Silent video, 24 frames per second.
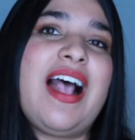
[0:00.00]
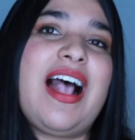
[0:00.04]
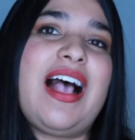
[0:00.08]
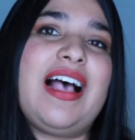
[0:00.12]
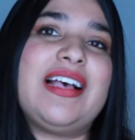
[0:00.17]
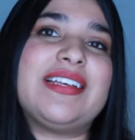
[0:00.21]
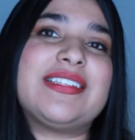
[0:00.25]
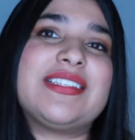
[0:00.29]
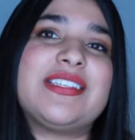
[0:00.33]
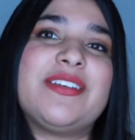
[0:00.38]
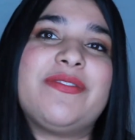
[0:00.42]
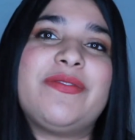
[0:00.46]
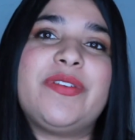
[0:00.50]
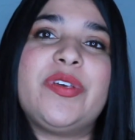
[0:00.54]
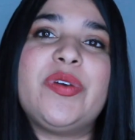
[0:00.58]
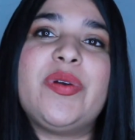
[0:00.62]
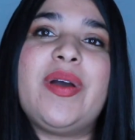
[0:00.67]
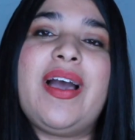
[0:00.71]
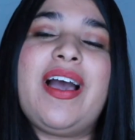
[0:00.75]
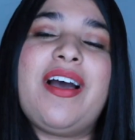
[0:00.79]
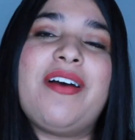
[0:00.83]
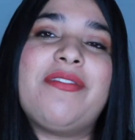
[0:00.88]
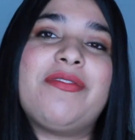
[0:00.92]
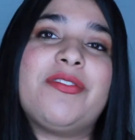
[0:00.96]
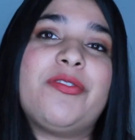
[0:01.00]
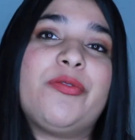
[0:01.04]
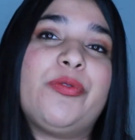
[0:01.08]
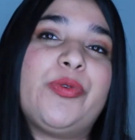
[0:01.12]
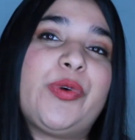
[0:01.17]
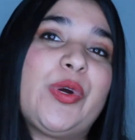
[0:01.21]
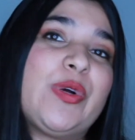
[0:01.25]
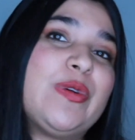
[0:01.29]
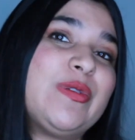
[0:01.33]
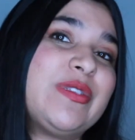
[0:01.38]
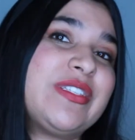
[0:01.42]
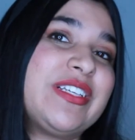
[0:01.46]
As if you have a
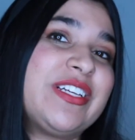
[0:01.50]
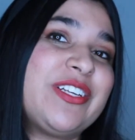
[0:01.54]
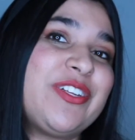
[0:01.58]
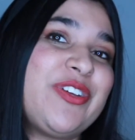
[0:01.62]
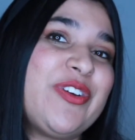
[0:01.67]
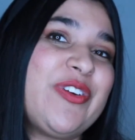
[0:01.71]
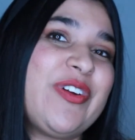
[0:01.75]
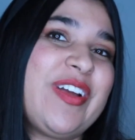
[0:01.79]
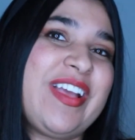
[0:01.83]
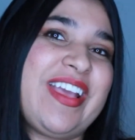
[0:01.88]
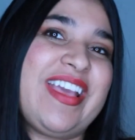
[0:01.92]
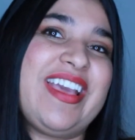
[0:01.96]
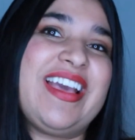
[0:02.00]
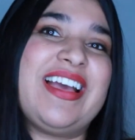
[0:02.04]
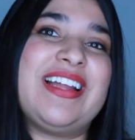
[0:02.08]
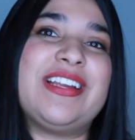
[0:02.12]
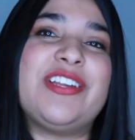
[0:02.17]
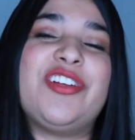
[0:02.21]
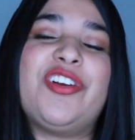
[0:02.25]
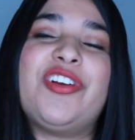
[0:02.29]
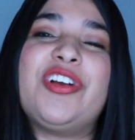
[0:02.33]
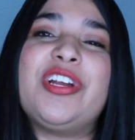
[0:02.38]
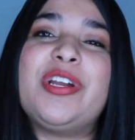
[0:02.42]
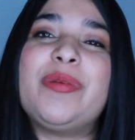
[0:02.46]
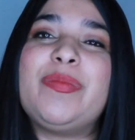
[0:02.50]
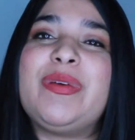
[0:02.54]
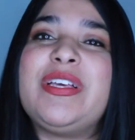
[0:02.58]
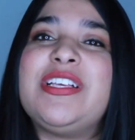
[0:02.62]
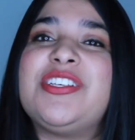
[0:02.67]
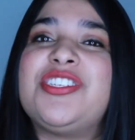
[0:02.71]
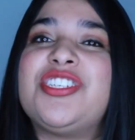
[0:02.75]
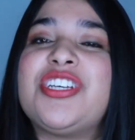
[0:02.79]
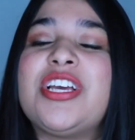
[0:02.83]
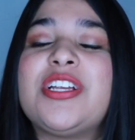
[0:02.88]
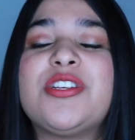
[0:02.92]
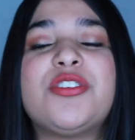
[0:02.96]
rose in your hand, you're going to be
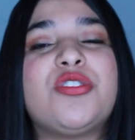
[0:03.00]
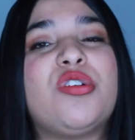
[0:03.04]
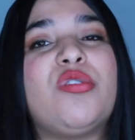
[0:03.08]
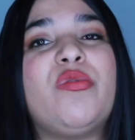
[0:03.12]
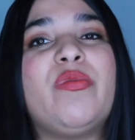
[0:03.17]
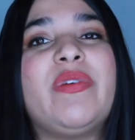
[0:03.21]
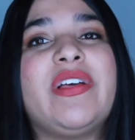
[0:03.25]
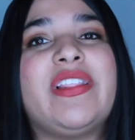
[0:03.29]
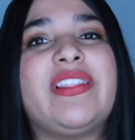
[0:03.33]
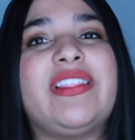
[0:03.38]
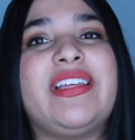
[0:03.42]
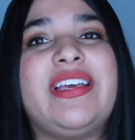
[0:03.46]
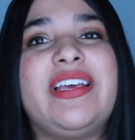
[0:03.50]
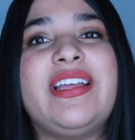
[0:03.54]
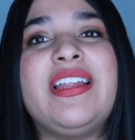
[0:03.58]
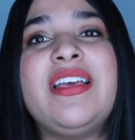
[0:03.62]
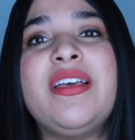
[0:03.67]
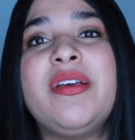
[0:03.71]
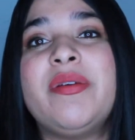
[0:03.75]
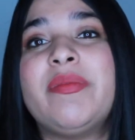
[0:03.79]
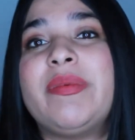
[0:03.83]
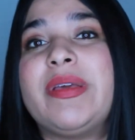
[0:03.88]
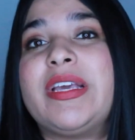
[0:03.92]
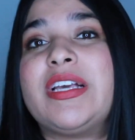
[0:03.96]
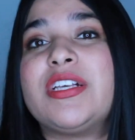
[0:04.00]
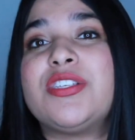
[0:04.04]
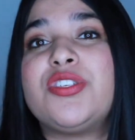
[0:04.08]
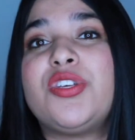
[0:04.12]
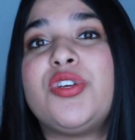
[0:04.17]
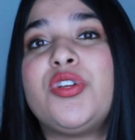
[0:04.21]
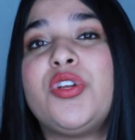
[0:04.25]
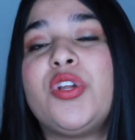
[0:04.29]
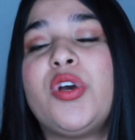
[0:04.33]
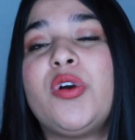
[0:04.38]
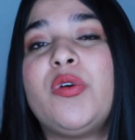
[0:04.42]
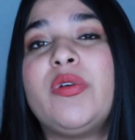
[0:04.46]
gentle with it because
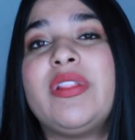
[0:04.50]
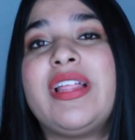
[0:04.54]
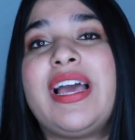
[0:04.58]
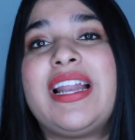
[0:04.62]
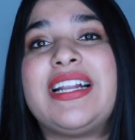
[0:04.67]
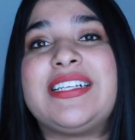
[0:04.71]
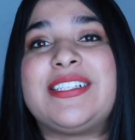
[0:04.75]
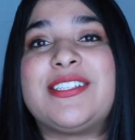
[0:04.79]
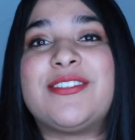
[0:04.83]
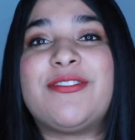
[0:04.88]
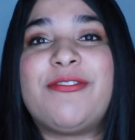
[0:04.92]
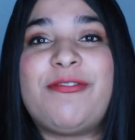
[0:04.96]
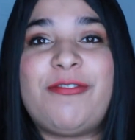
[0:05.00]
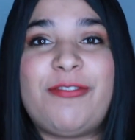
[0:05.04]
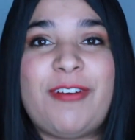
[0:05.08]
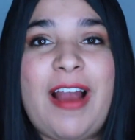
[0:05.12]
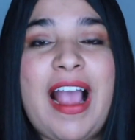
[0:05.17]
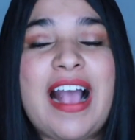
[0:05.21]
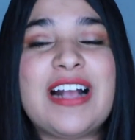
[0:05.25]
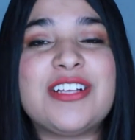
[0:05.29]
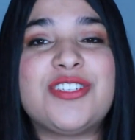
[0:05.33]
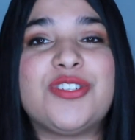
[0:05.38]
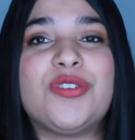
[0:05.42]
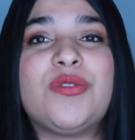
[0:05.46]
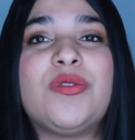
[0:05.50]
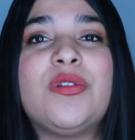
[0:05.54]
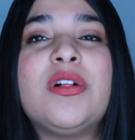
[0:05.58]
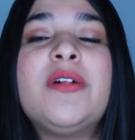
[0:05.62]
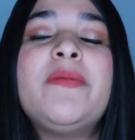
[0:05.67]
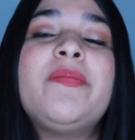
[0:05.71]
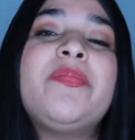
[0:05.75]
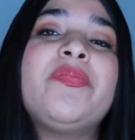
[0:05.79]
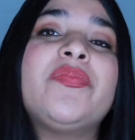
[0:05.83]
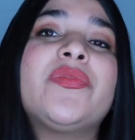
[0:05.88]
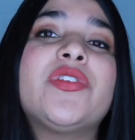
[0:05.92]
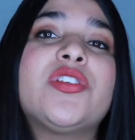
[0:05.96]
you know that it's fragile.
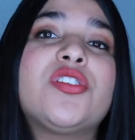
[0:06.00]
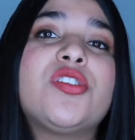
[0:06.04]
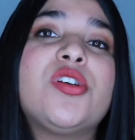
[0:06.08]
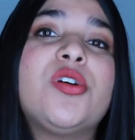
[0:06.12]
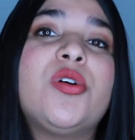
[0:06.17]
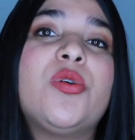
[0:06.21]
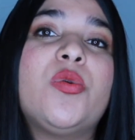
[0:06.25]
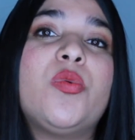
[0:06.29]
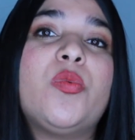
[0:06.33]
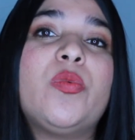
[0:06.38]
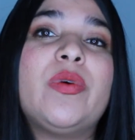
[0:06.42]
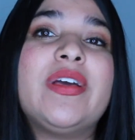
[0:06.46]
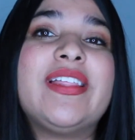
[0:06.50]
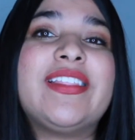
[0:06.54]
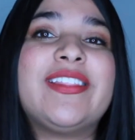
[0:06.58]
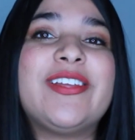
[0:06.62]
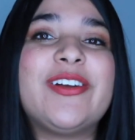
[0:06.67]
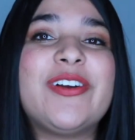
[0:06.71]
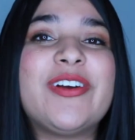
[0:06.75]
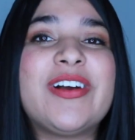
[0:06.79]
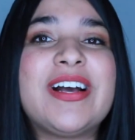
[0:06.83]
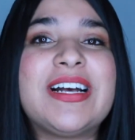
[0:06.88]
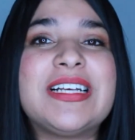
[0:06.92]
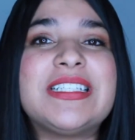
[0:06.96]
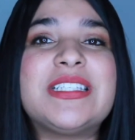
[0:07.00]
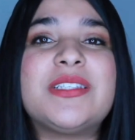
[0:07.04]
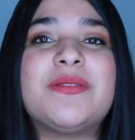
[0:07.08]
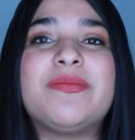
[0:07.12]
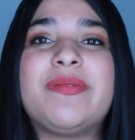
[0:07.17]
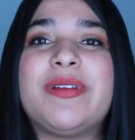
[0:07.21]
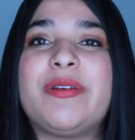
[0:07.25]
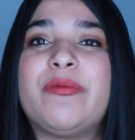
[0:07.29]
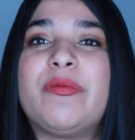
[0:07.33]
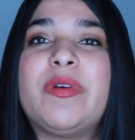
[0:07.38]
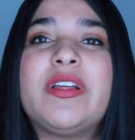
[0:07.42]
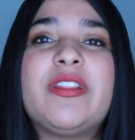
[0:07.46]
So with your
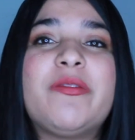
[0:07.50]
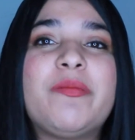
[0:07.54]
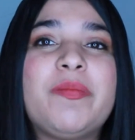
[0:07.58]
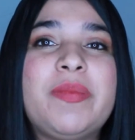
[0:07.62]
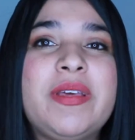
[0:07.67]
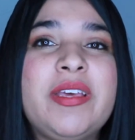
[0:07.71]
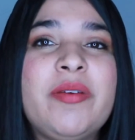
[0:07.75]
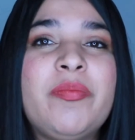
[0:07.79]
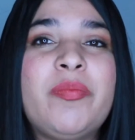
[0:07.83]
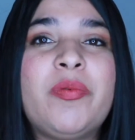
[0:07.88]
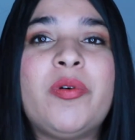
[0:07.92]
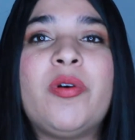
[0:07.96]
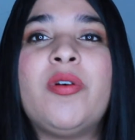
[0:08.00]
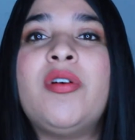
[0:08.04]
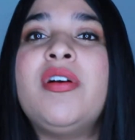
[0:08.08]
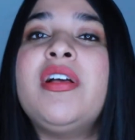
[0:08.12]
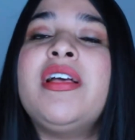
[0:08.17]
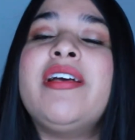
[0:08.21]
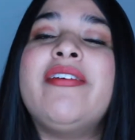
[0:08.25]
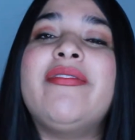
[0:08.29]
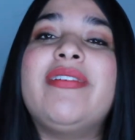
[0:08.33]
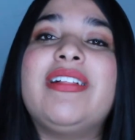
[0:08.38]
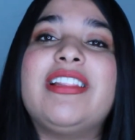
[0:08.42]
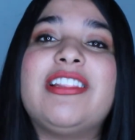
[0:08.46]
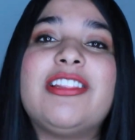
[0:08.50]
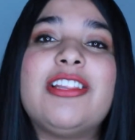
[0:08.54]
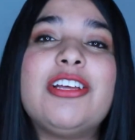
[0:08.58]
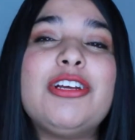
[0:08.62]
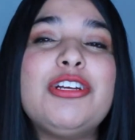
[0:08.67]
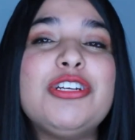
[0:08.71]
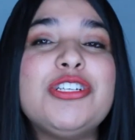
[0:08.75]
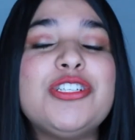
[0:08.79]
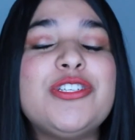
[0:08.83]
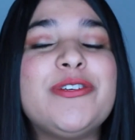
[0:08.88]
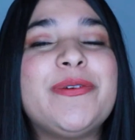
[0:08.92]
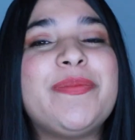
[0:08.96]
husband, with people,
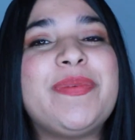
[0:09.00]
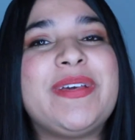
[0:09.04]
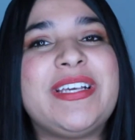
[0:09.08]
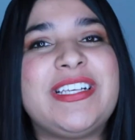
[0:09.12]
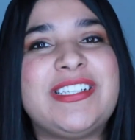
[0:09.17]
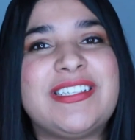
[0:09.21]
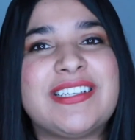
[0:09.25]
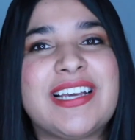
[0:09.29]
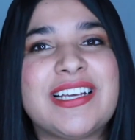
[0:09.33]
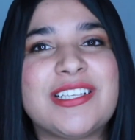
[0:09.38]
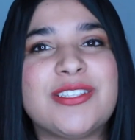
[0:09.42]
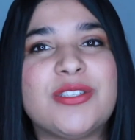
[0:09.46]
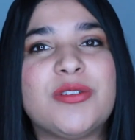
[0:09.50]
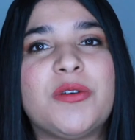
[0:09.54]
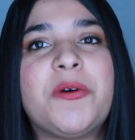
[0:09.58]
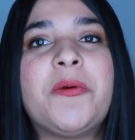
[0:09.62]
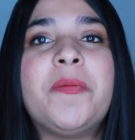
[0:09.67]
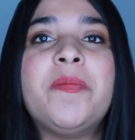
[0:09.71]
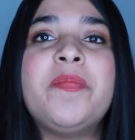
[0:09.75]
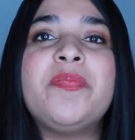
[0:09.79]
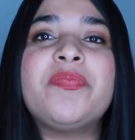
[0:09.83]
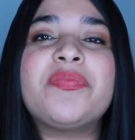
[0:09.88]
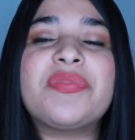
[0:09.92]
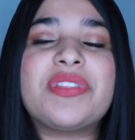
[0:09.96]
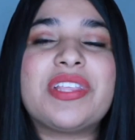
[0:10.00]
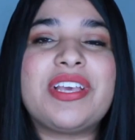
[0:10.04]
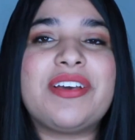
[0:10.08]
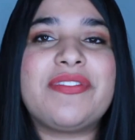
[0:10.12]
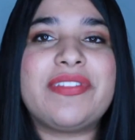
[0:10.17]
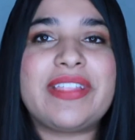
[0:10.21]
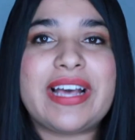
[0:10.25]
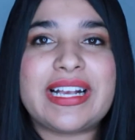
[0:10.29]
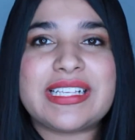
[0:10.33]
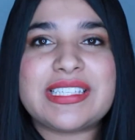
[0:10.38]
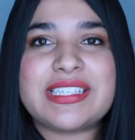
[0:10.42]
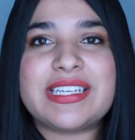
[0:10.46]
learn to be gentle. If
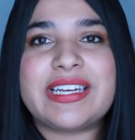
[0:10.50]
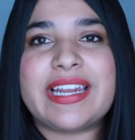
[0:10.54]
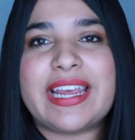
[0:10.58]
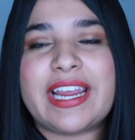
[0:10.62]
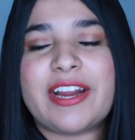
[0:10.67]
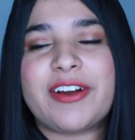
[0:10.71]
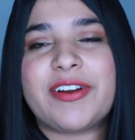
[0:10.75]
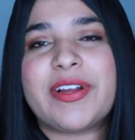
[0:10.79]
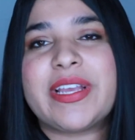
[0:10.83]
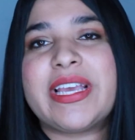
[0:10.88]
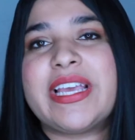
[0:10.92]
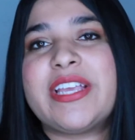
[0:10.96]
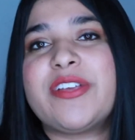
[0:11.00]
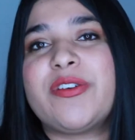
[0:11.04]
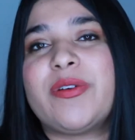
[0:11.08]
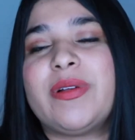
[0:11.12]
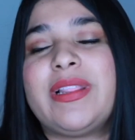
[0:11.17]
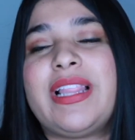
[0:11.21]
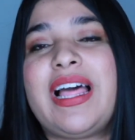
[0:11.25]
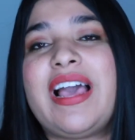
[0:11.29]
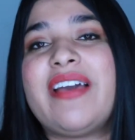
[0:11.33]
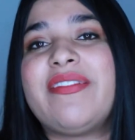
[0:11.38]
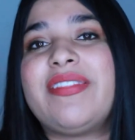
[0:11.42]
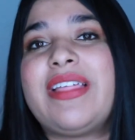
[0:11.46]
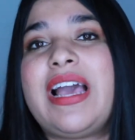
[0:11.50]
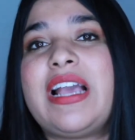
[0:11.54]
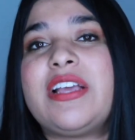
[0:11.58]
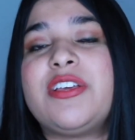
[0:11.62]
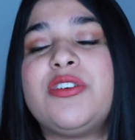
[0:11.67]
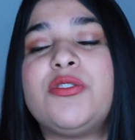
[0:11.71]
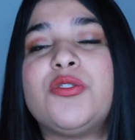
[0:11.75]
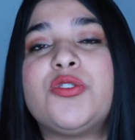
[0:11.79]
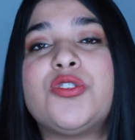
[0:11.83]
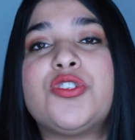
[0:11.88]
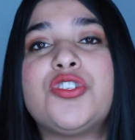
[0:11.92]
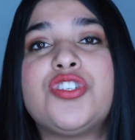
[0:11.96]
that's an area in your life that
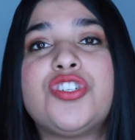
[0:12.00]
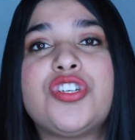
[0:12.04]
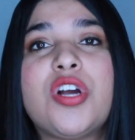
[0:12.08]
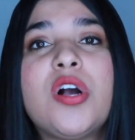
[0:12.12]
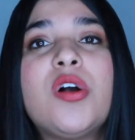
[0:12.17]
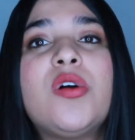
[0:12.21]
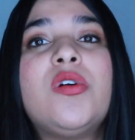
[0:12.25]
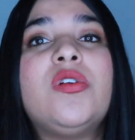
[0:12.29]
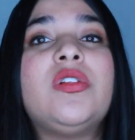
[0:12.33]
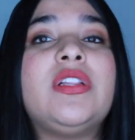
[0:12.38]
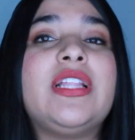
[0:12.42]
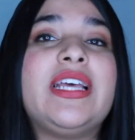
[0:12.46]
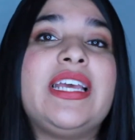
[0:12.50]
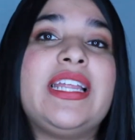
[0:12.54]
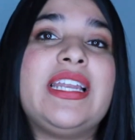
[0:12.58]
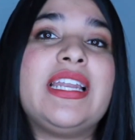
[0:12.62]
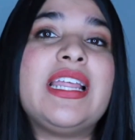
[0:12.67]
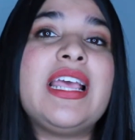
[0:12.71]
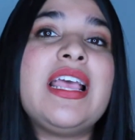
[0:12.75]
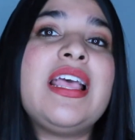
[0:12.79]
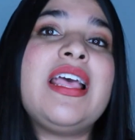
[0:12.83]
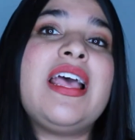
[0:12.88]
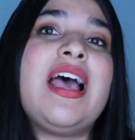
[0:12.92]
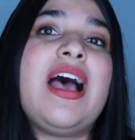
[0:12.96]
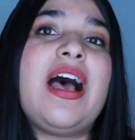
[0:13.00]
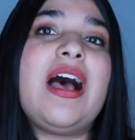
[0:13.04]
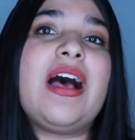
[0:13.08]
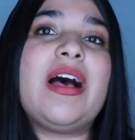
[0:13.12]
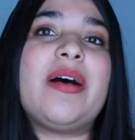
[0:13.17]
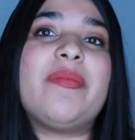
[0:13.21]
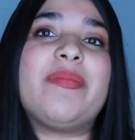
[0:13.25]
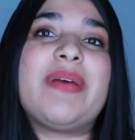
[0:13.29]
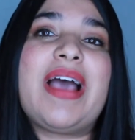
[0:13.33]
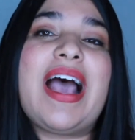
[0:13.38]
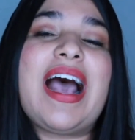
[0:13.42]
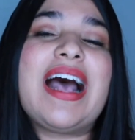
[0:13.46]
you struggle in,
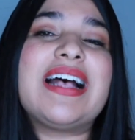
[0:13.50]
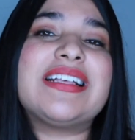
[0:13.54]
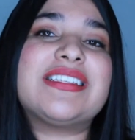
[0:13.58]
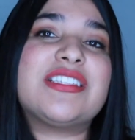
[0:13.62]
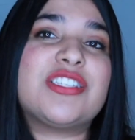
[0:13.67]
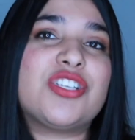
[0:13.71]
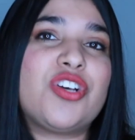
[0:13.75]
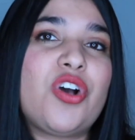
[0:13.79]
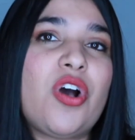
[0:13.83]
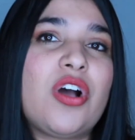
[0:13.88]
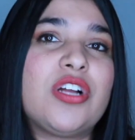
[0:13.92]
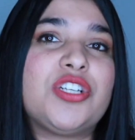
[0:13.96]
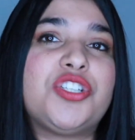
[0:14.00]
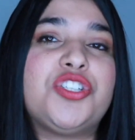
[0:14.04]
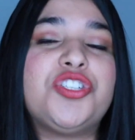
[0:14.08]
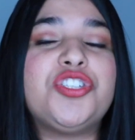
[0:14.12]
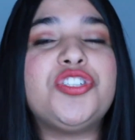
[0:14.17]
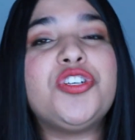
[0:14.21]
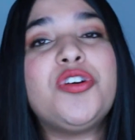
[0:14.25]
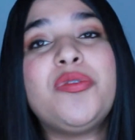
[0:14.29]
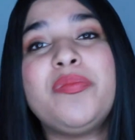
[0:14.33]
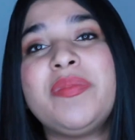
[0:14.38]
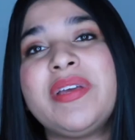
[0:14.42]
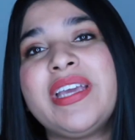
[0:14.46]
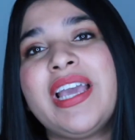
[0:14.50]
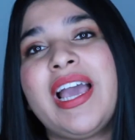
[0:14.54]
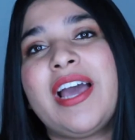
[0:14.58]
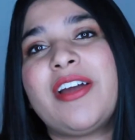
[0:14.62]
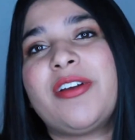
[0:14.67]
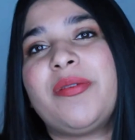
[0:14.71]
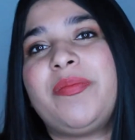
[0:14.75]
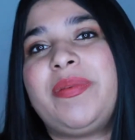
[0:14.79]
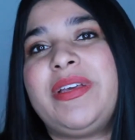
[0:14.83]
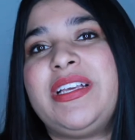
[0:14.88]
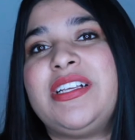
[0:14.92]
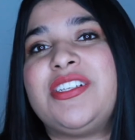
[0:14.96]
ask God, show me how
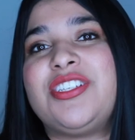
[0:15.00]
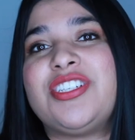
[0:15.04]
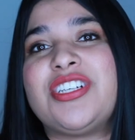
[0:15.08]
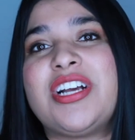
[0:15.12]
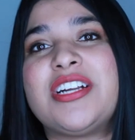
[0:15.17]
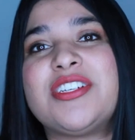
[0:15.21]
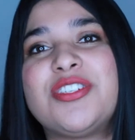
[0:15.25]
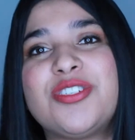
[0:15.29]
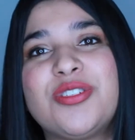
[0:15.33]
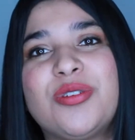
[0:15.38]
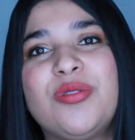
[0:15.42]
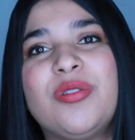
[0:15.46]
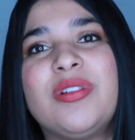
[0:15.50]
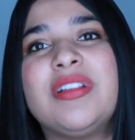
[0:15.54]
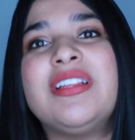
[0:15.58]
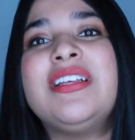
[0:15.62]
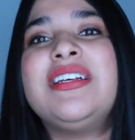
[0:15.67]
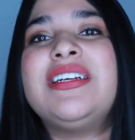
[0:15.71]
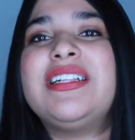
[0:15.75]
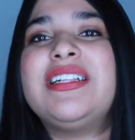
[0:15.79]
to be gentle.